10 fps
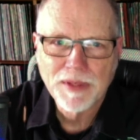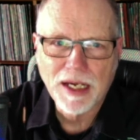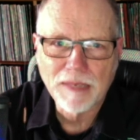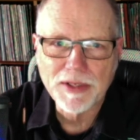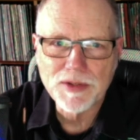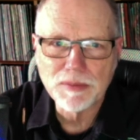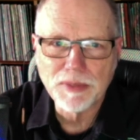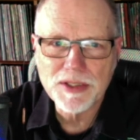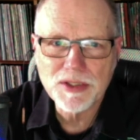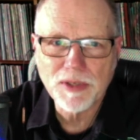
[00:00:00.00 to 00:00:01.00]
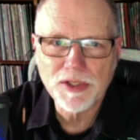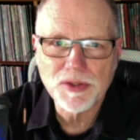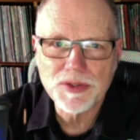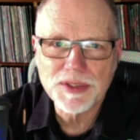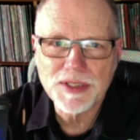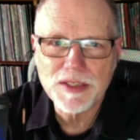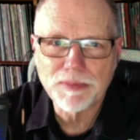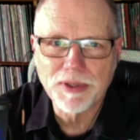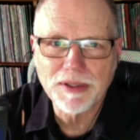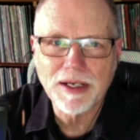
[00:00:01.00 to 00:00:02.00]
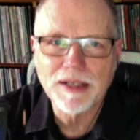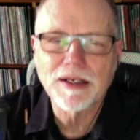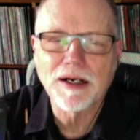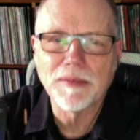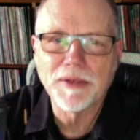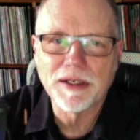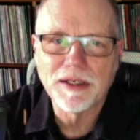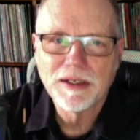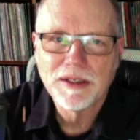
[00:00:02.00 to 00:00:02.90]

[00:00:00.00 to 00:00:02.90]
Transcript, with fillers: And my two books, tradeshowsuccessbook.com and